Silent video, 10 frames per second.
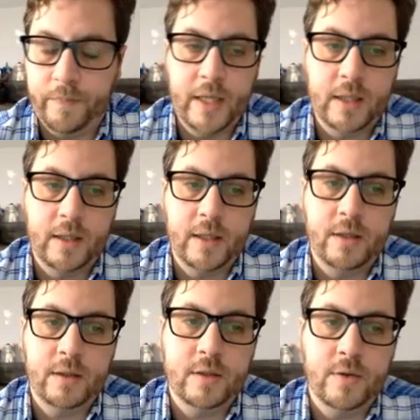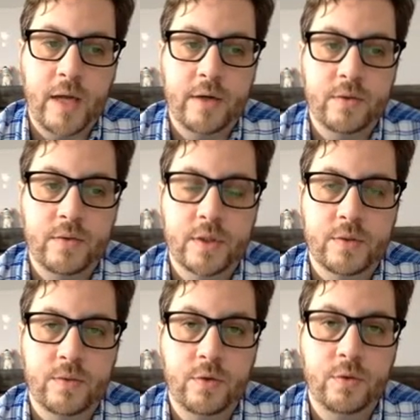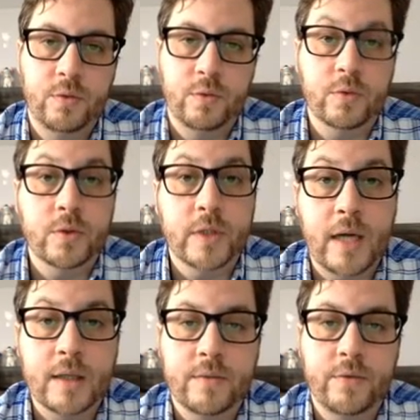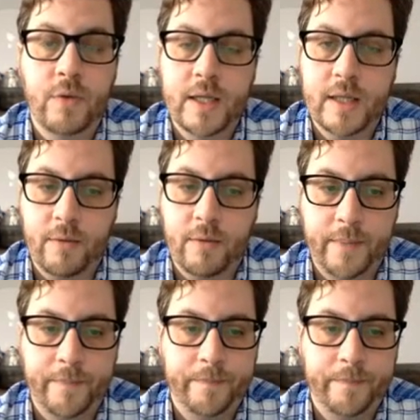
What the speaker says: and a link to how to do this through Google Docs if you write that way.